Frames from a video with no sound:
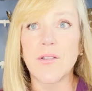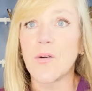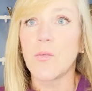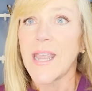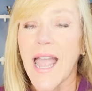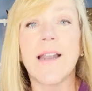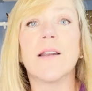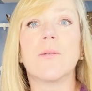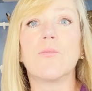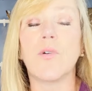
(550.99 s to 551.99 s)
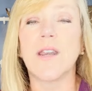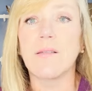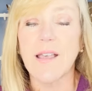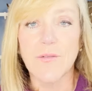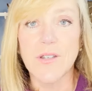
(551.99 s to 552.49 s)
though we hated him when he
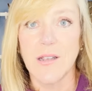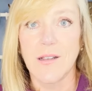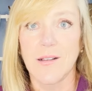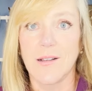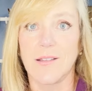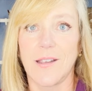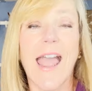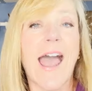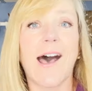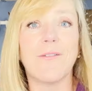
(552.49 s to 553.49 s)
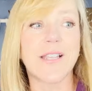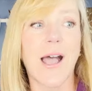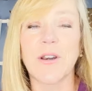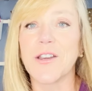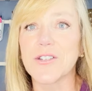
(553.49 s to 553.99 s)
left the Cavs,
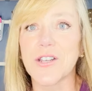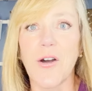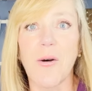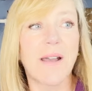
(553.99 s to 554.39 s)
how many years ago.